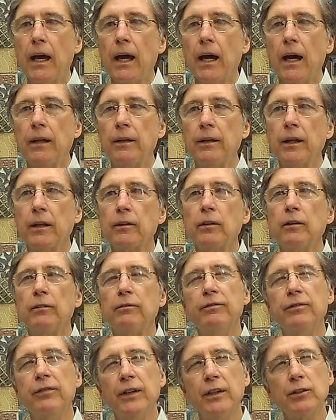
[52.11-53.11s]

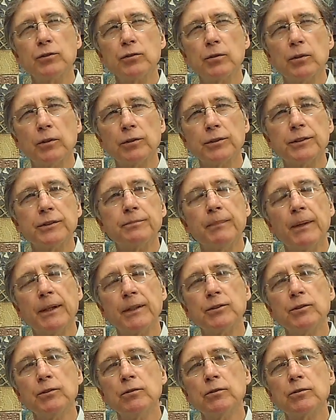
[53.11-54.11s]
Another visual, since my
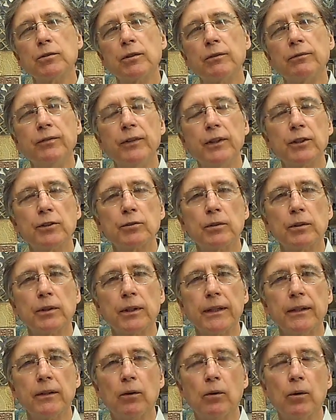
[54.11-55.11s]
students are
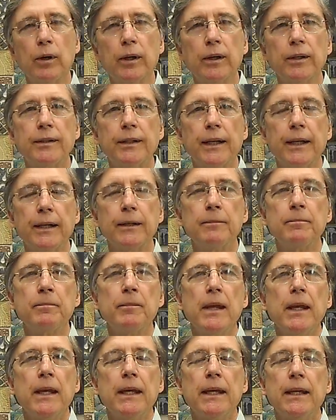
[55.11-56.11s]
visually orientated,
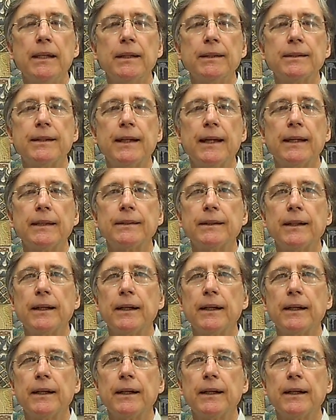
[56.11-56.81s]
is that